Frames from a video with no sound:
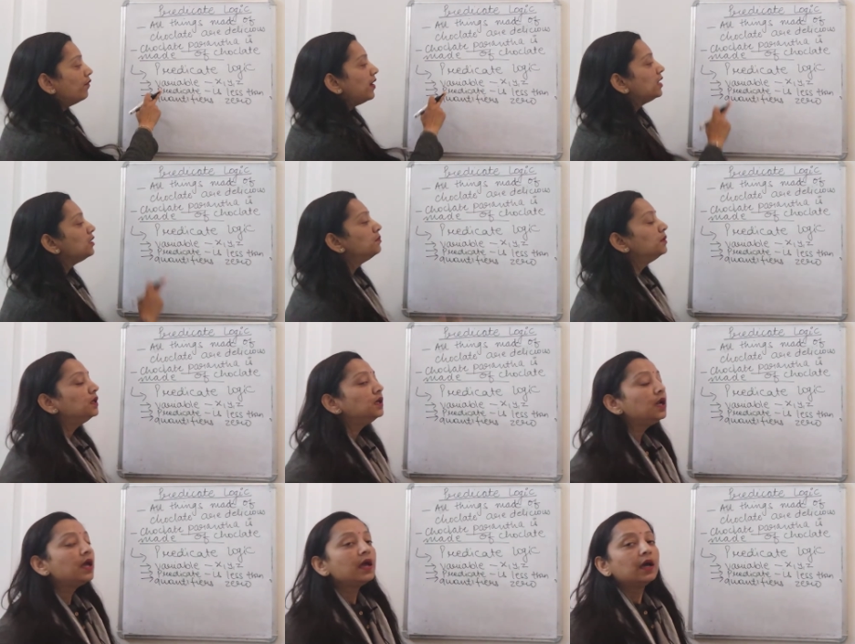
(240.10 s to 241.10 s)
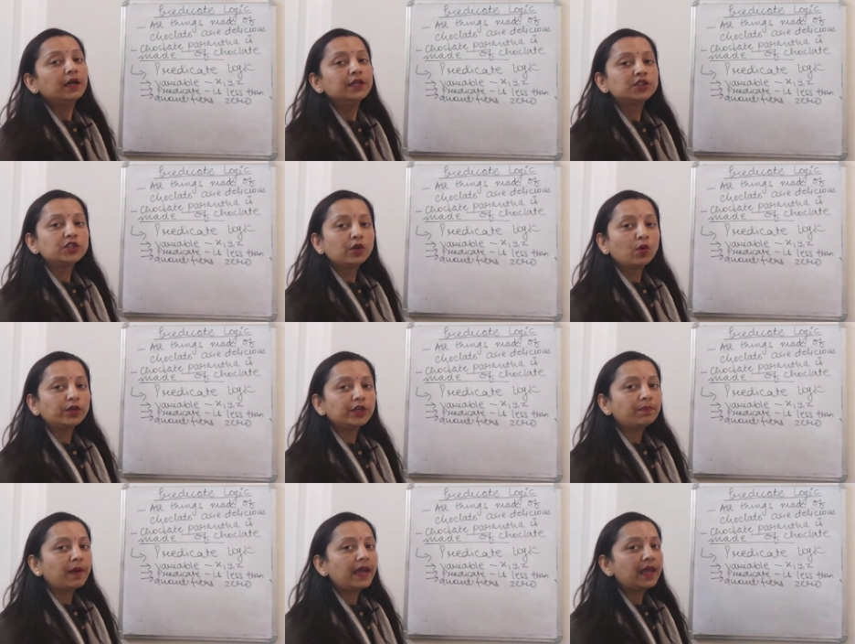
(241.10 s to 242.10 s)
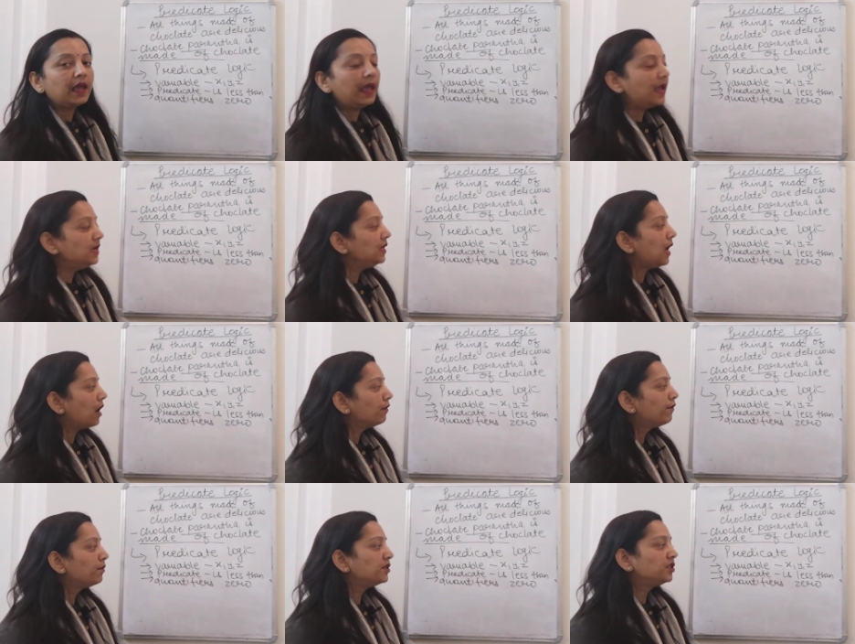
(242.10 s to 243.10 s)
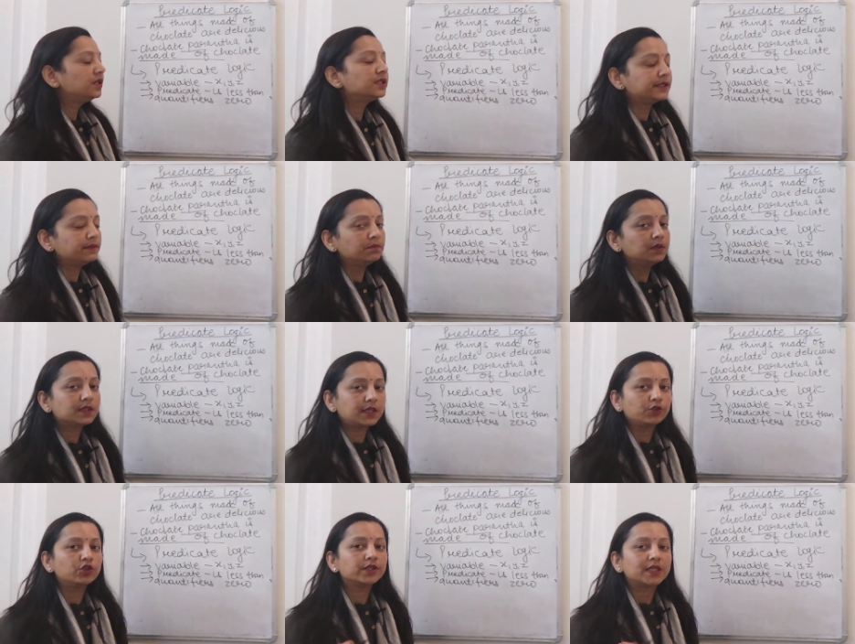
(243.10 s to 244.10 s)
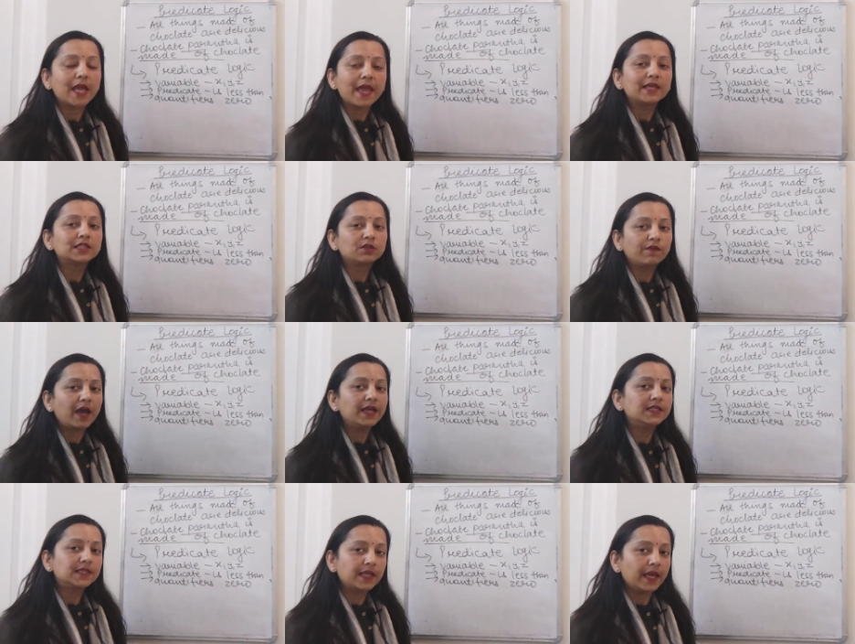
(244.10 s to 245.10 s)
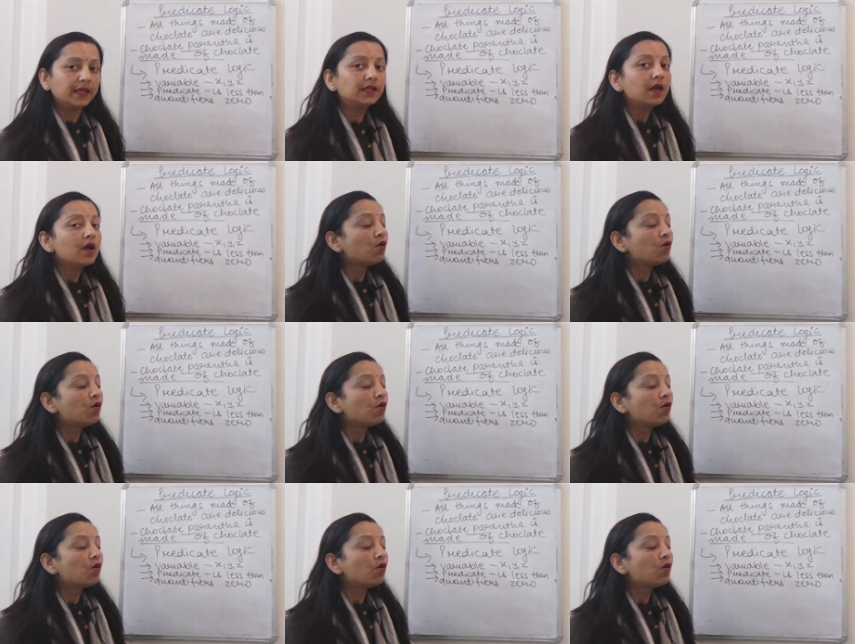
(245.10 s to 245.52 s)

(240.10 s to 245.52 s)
variable is denoted by any alphabetical symbol such as x, y, z,